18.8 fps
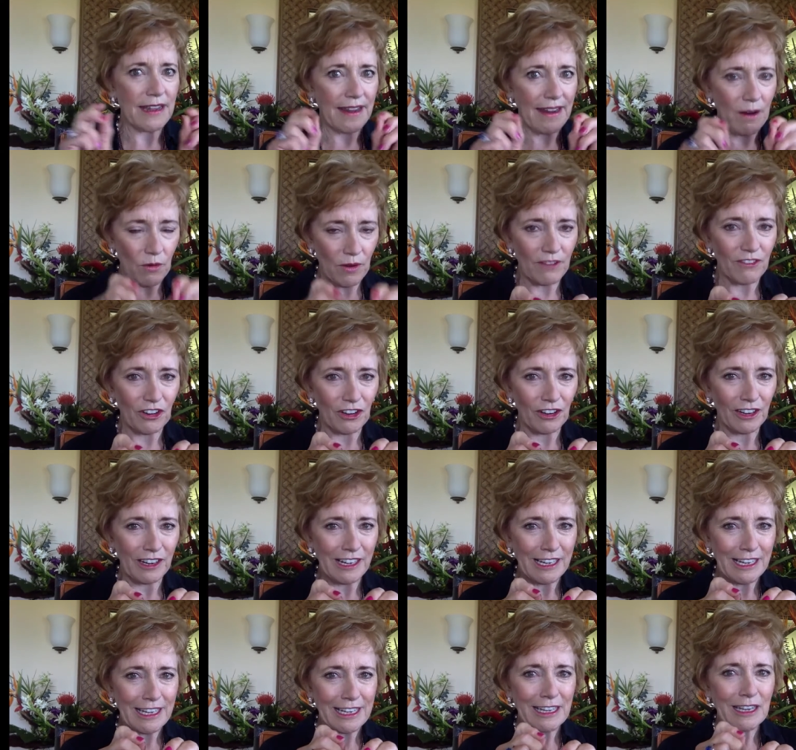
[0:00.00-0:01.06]
However,
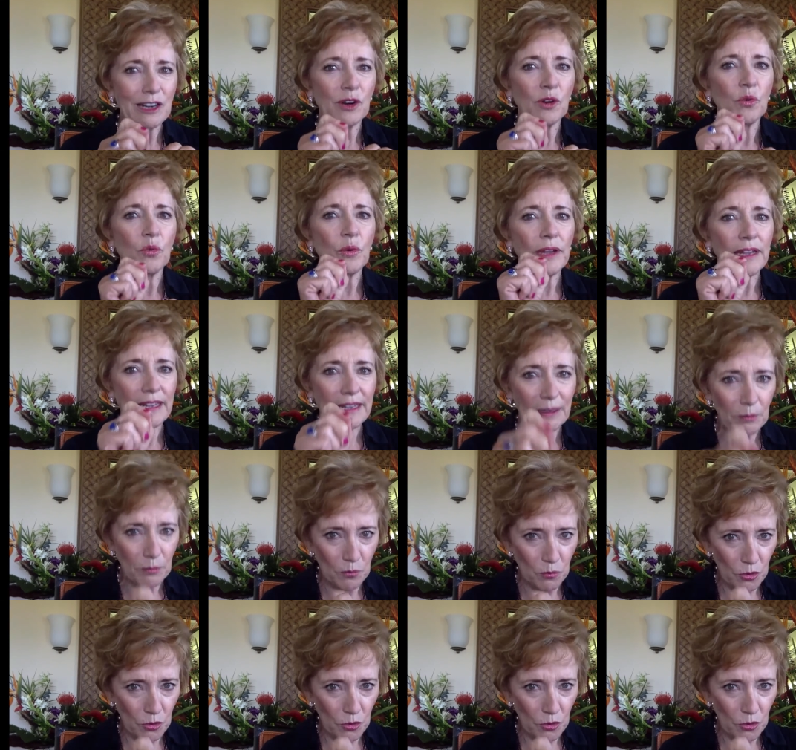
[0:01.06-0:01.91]
we